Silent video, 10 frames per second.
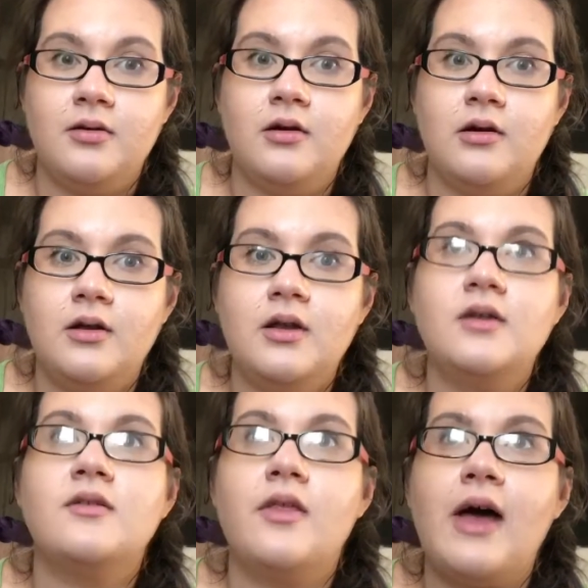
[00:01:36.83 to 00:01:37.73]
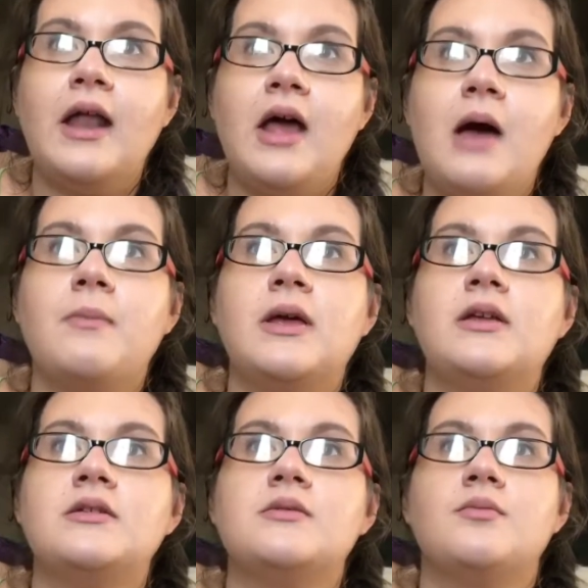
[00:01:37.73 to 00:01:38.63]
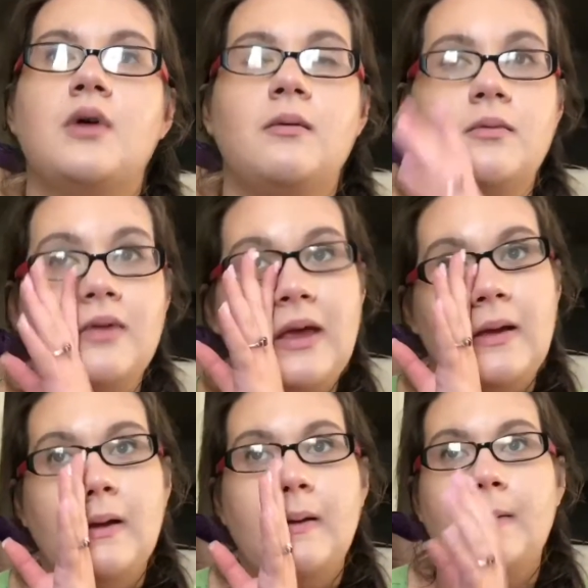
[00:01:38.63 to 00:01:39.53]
so that happened probably